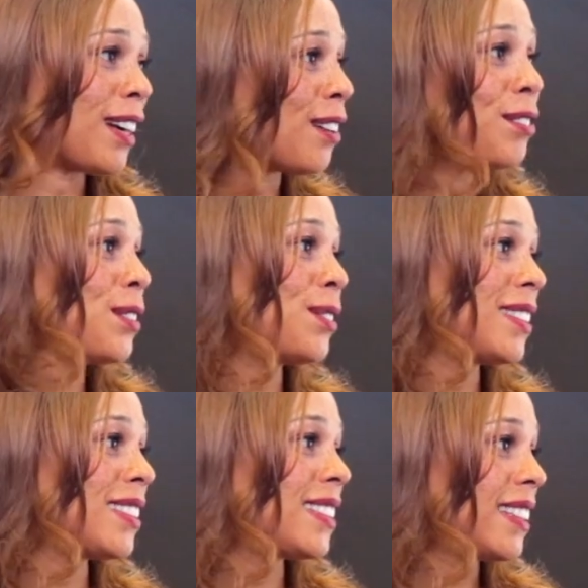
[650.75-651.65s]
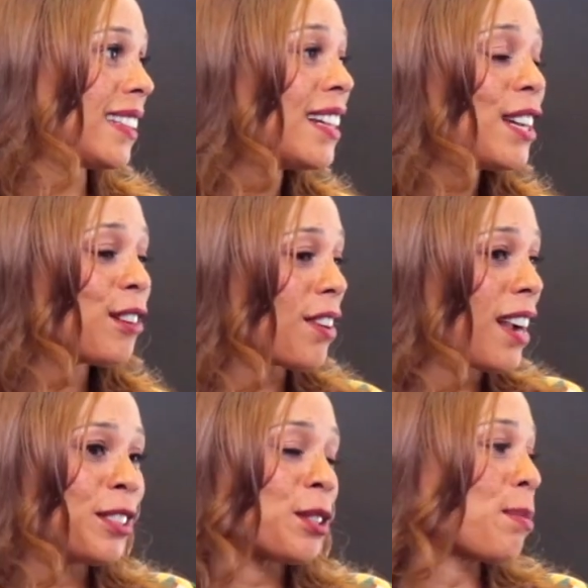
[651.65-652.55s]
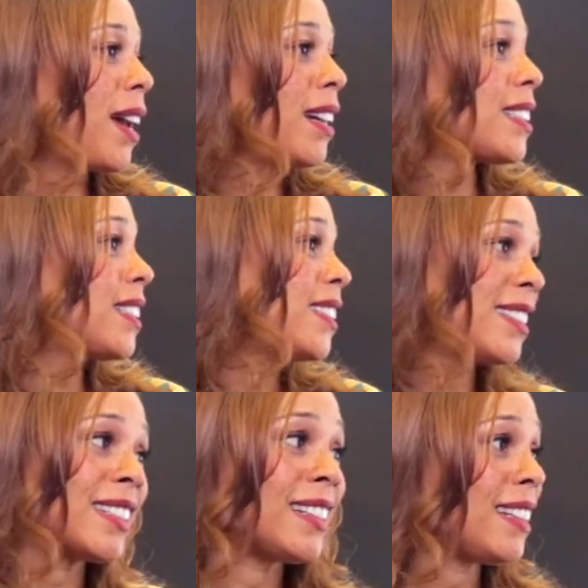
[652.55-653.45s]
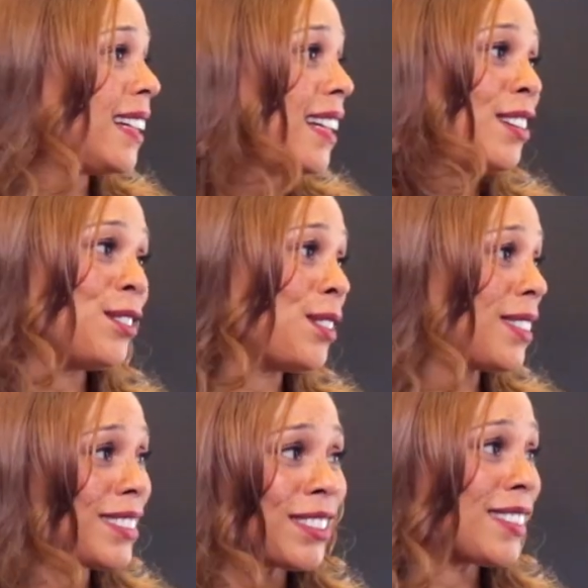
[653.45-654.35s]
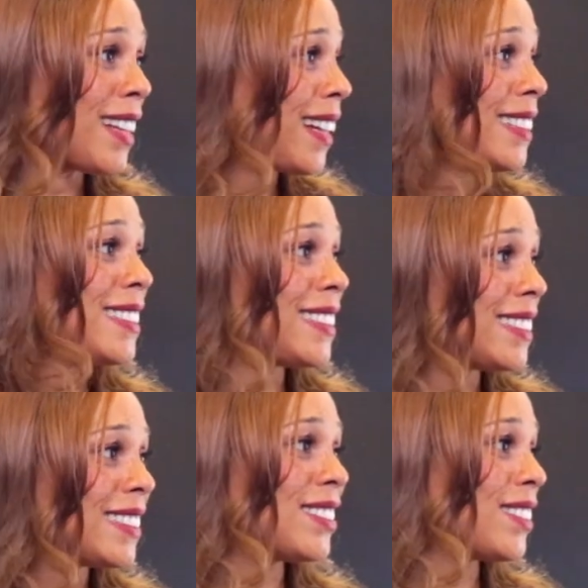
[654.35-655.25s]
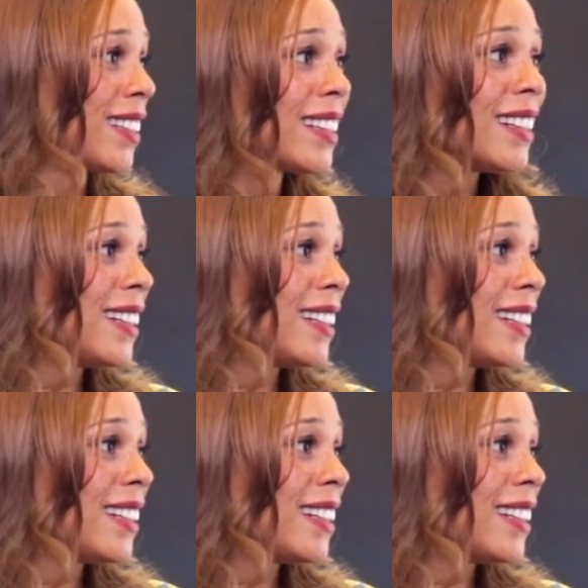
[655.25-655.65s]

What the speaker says: everyone, to find your passion, and then you can turn that into your